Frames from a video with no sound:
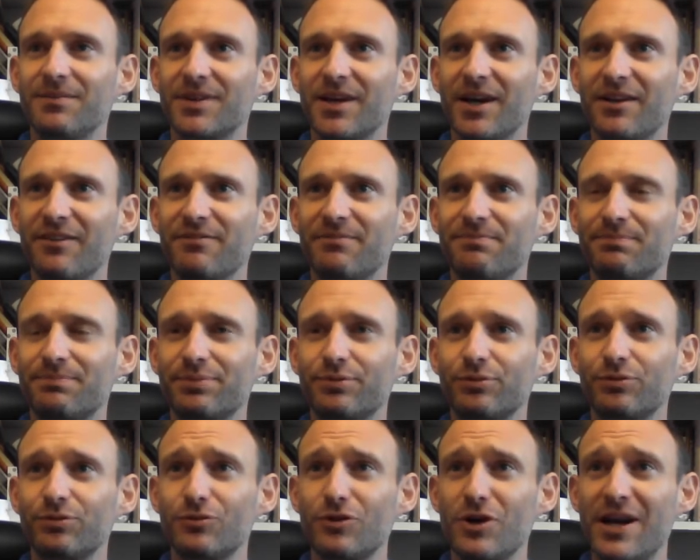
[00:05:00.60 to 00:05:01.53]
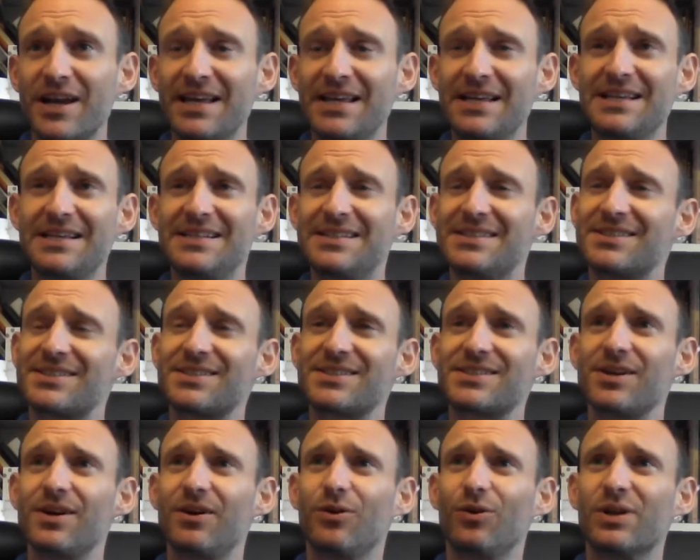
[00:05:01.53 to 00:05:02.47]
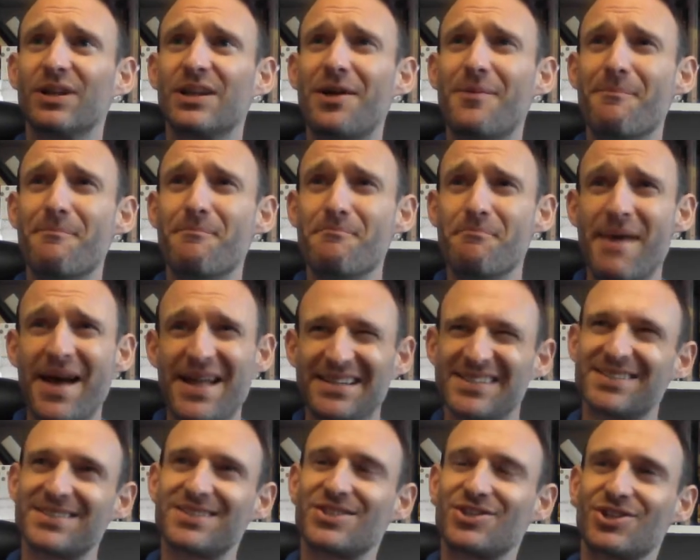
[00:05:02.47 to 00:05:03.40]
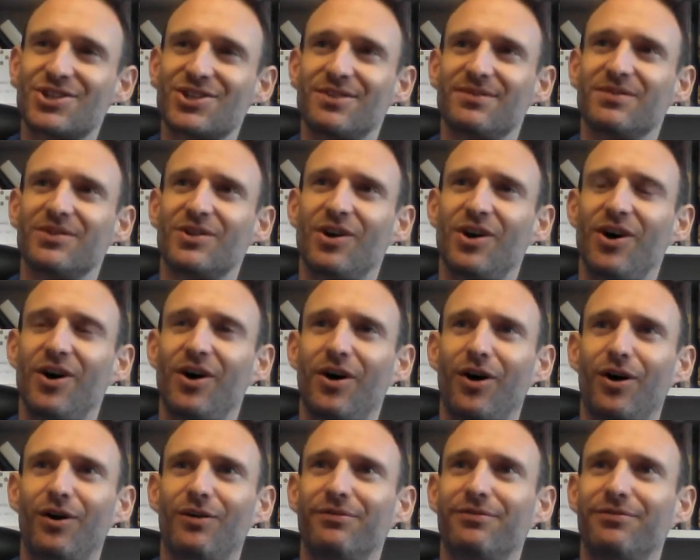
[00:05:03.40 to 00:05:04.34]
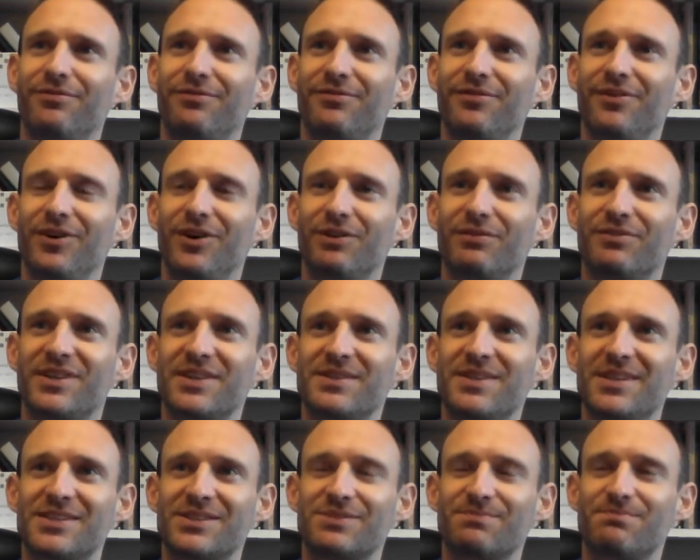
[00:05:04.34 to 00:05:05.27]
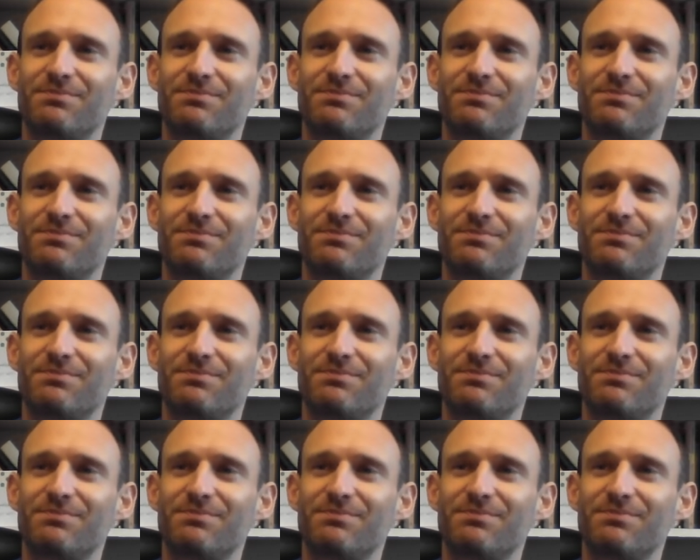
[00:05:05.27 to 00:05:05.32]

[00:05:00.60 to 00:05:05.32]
kind of praise or lament of this